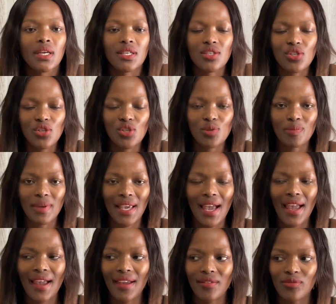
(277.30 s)
excuse me I
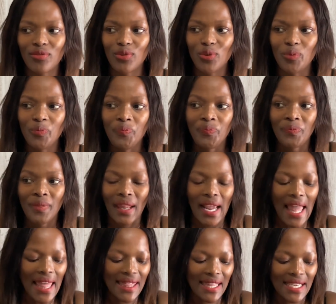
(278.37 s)
have flu
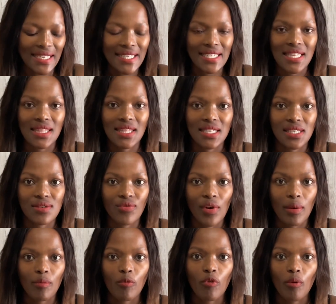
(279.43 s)
and they did this
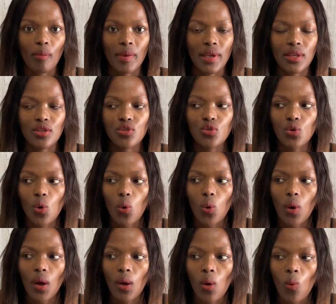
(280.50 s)
frame for me
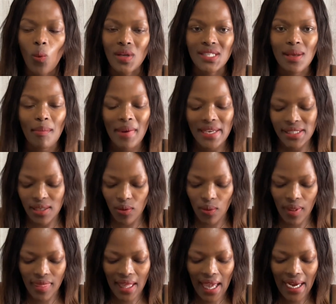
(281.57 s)
so what's amazing
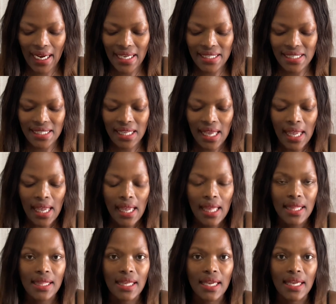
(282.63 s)
with that is
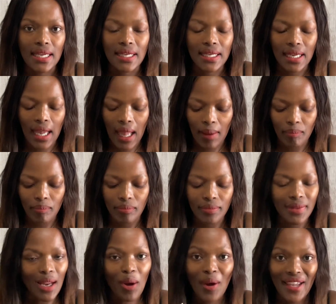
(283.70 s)
they um
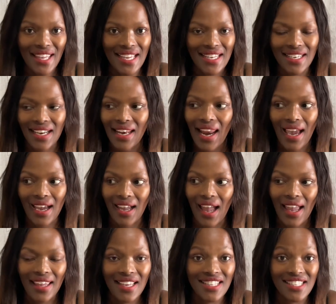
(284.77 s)
now I can like
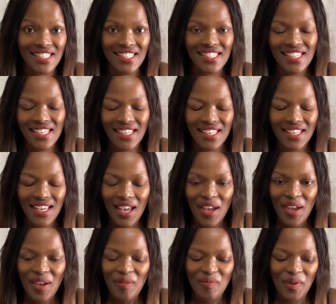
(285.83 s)
I can see
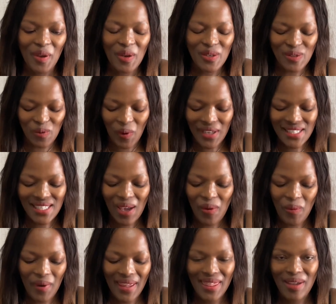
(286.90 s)
because once I
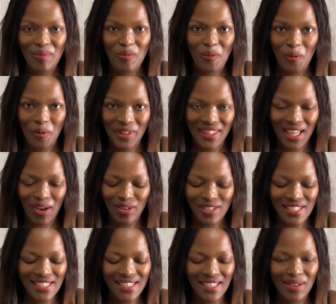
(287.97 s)
wear them without
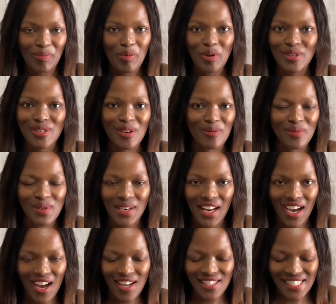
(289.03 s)
a prescription, I
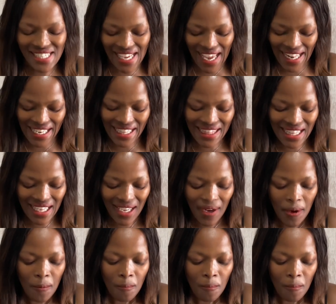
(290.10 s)
can't see anything.